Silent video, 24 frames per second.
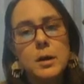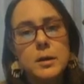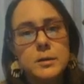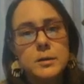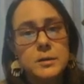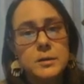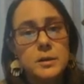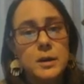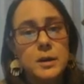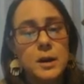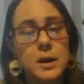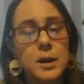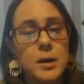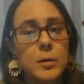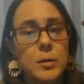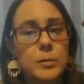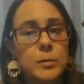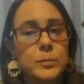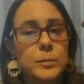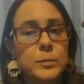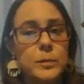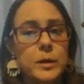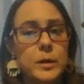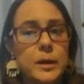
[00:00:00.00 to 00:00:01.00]
to,
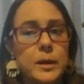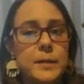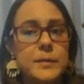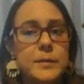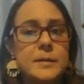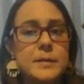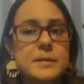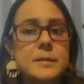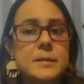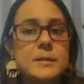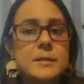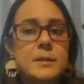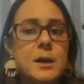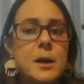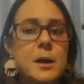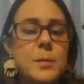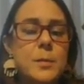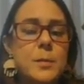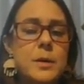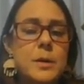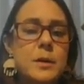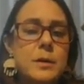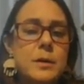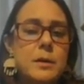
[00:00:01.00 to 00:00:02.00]
and this is
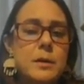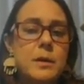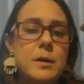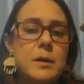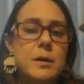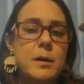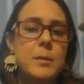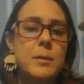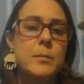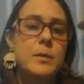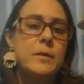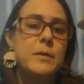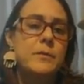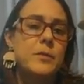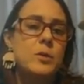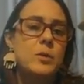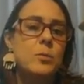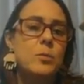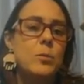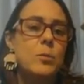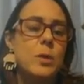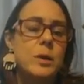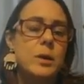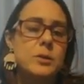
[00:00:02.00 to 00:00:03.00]
common if
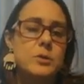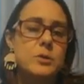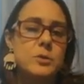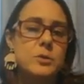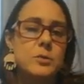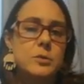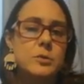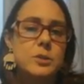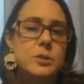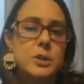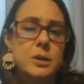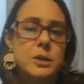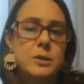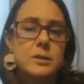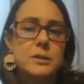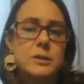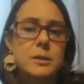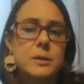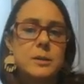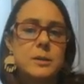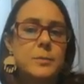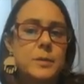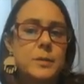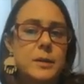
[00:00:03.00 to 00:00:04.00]
you want to share
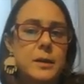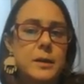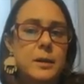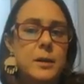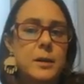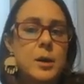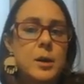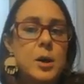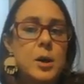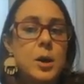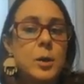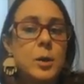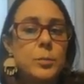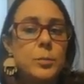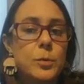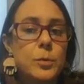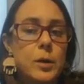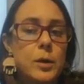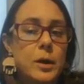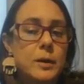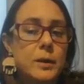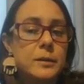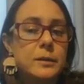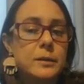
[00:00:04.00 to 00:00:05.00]
something
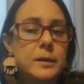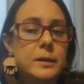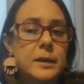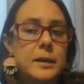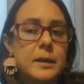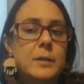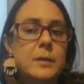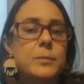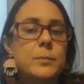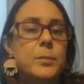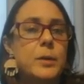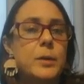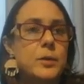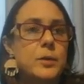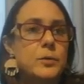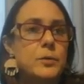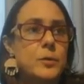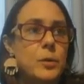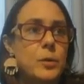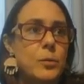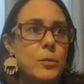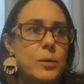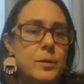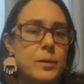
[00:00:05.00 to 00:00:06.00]
broadly, but you
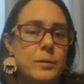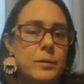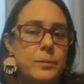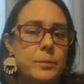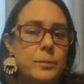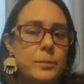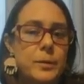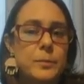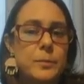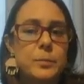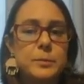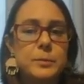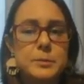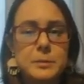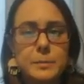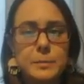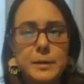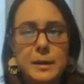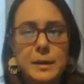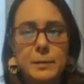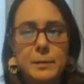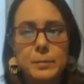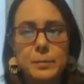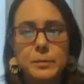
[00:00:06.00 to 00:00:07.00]
don't want people to
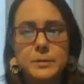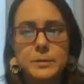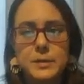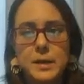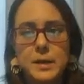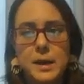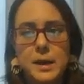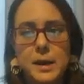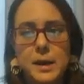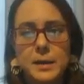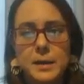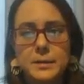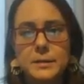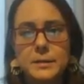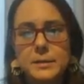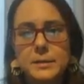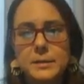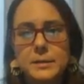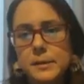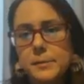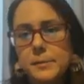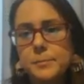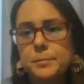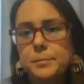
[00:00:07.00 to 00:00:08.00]
be able to edit
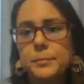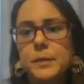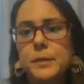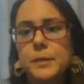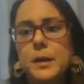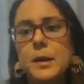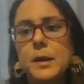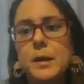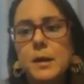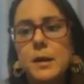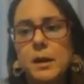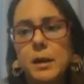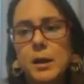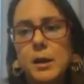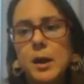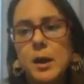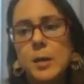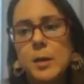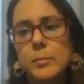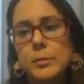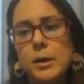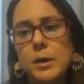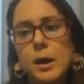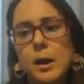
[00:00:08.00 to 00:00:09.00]
it.
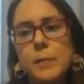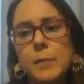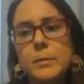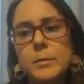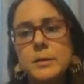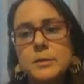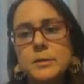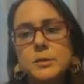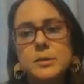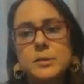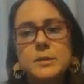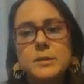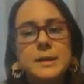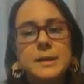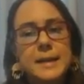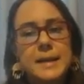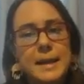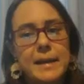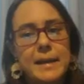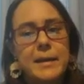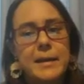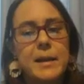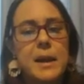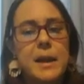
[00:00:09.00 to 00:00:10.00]
Commenters, they
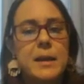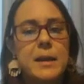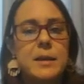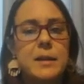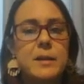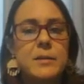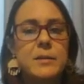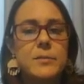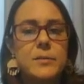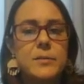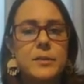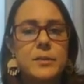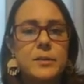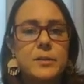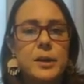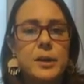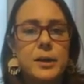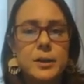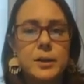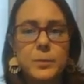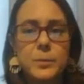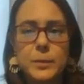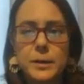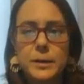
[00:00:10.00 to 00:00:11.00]
can't edit the
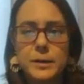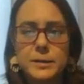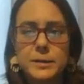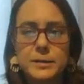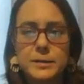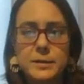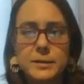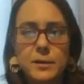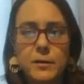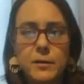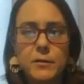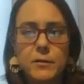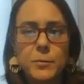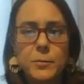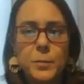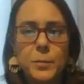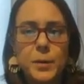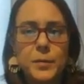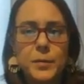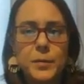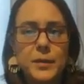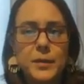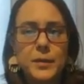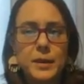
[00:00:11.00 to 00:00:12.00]
document itself,
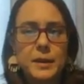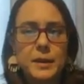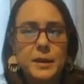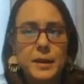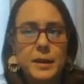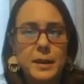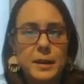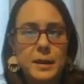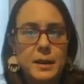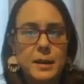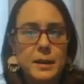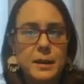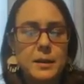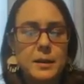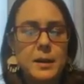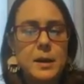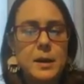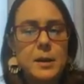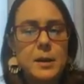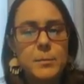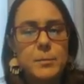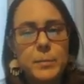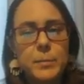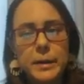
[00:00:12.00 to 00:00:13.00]
but they can
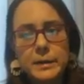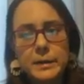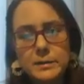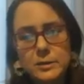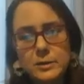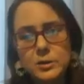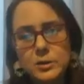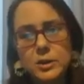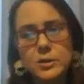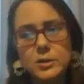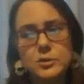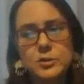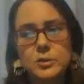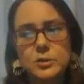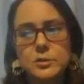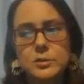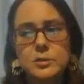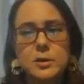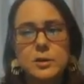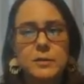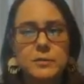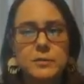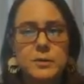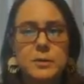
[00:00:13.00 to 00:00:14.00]
make suggestions
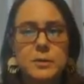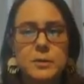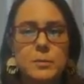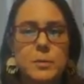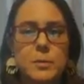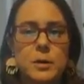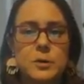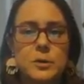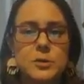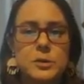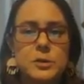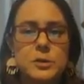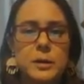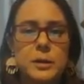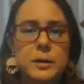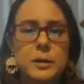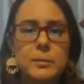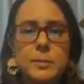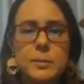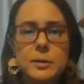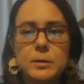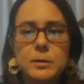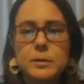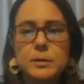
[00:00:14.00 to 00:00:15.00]
off in the margin like
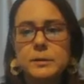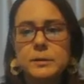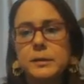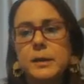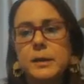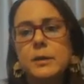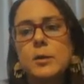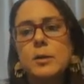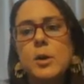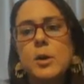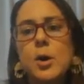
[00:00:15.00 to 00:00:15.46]
we looked at,